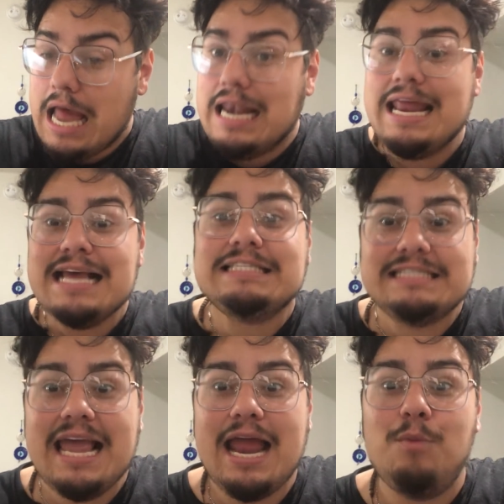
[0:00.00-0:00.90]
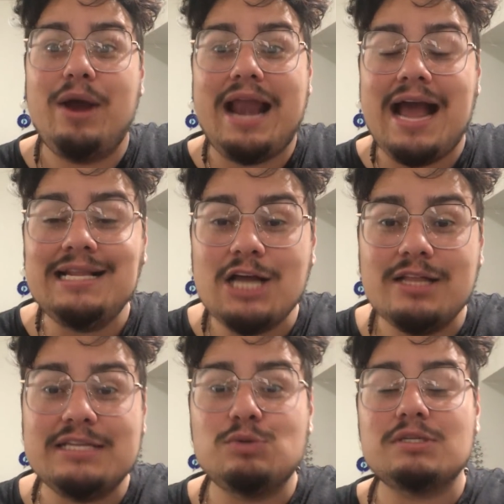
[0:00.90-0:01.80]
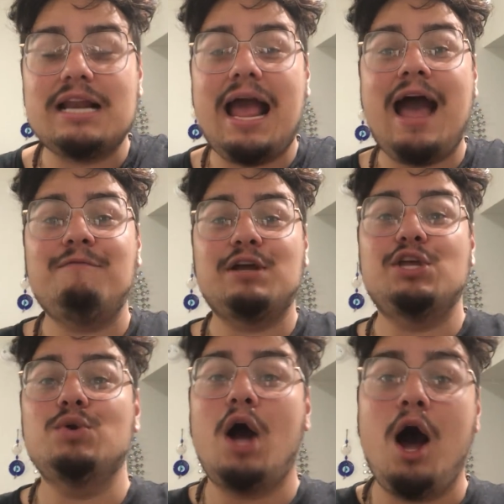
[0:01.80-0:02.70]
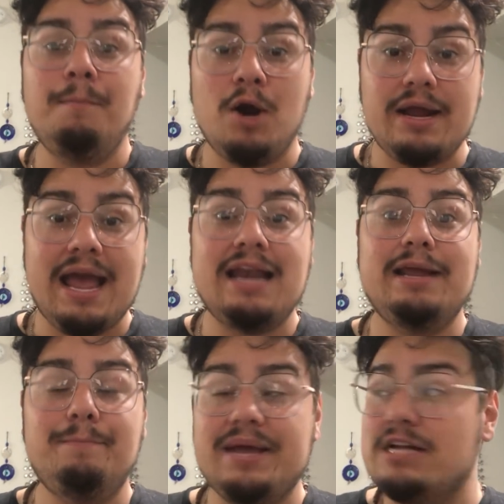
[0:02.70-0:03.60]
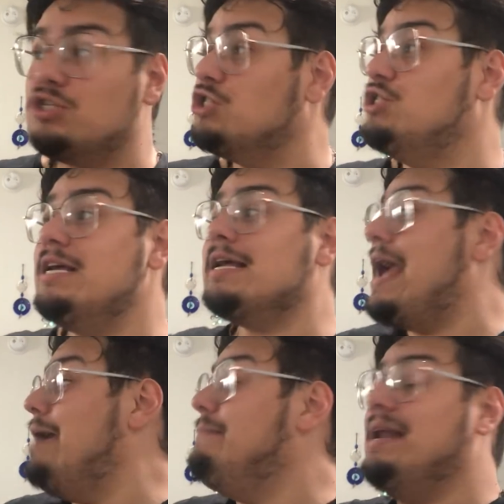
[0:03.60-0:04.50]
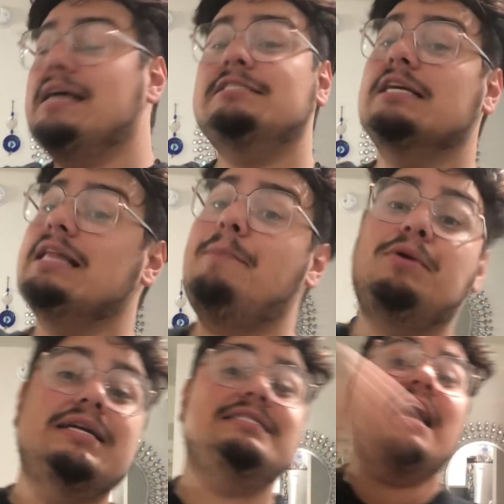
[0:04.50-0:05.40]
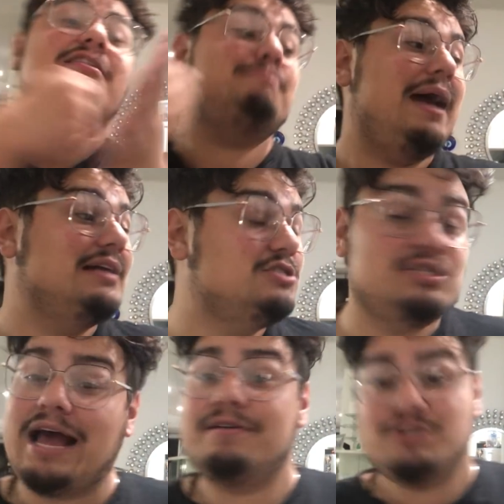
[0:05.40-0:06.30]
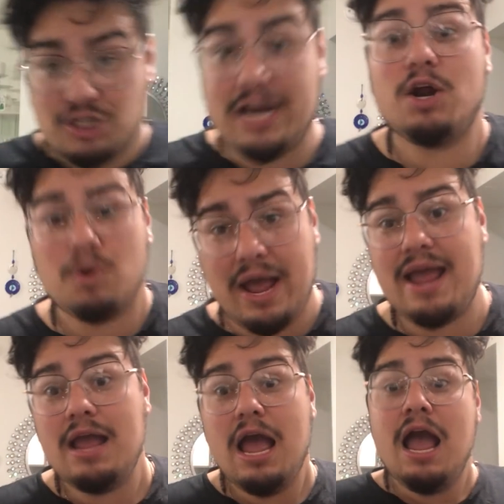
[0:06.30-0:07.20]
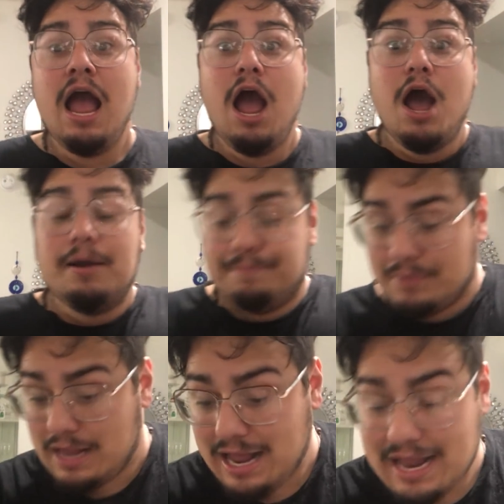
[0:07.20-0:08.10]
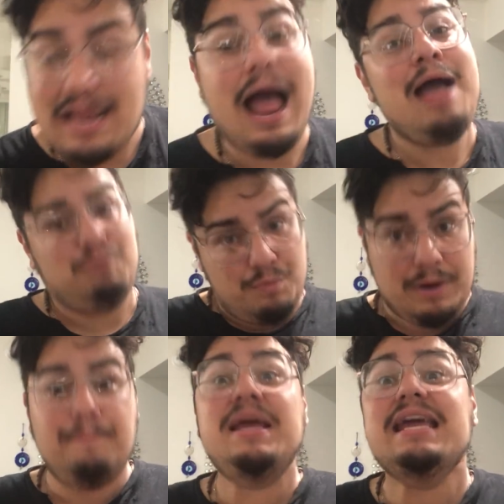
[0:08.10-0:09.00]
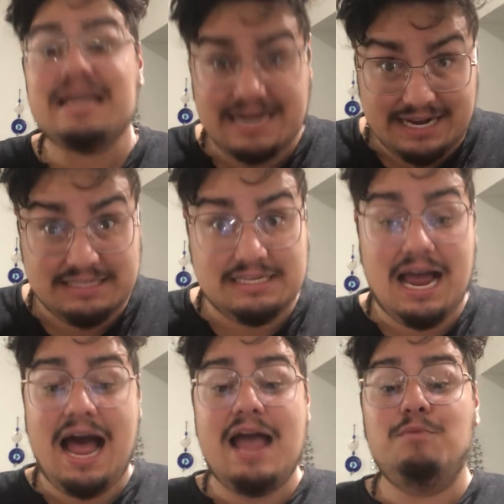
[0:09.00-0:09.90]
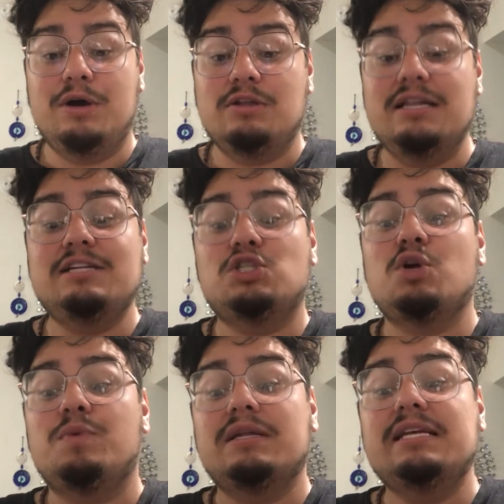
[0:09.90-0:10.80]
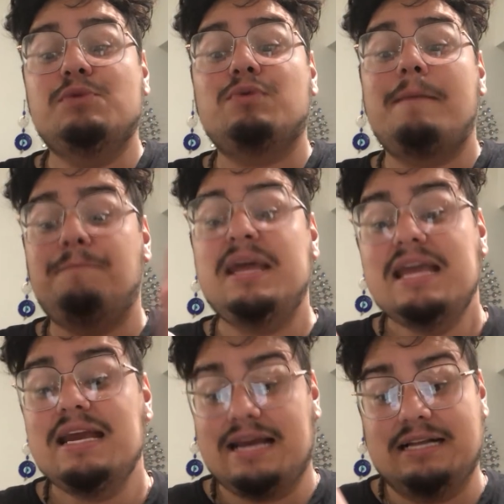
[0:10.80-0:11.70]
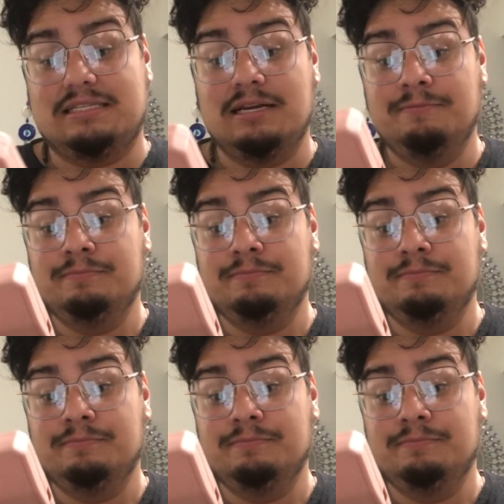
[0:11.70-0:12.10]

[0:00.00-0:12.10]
Listen, when I thought this was gonna have a cute Hallmark ending, bitch, she came in and celebrity deathmatched that shit, okay? I will repeat it. I will literally repeat it.